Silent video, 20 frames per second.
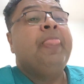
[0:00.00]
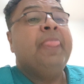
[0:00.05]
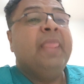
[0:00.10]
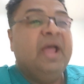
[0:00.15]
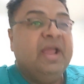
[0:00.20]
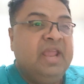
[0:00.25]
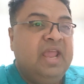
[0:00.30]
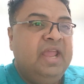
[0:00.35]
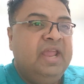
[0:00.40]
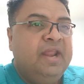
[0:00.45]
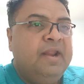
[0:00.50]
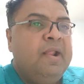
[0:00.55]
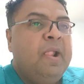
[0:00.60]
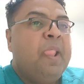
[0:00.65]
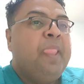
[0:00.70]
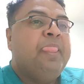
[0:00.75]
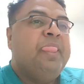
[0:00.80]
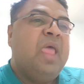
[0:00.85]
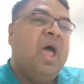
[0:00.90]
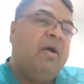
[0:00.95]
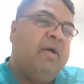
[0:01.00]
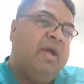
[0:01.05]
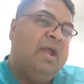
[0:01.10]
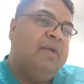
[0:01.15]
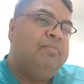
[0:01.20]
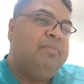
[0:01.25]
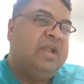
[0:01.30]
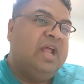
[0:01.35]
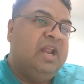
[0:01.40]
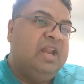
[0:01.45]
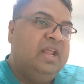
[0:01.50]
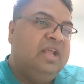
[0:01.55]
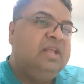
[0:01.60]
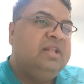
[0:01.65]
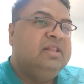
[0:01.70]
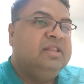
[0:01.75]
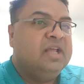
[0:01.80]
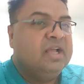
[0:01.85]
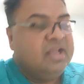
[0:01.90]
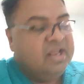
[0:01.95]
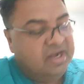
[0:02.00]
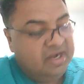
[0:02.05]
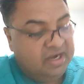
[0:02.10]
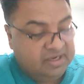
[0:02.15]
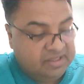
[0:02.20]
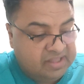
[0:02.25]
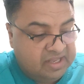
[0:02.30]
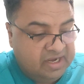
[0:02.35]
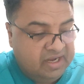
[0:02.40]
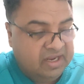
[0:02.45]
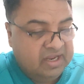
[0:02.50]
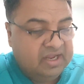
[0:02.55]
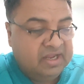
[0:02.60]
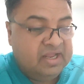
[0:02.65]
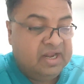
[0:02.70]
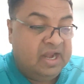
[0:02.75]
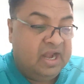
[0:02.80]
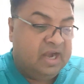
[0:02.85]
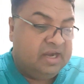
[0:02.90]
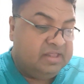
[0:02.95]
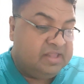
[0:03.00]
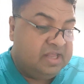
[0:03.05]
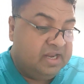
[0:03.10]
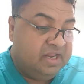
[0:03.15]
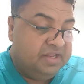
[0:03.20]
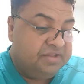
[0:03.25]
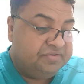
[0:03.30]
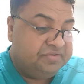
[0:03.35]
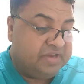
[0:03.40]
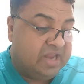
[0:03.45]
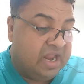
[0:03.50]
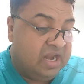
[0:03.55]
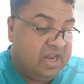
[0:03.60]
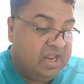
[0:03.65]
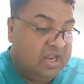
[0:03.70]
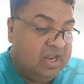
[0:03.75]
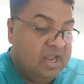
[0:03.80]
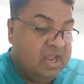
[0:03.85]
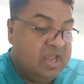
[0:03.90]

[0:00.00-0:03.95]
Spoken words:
Again, now I am telling the grade 3. Grade 3 is telling,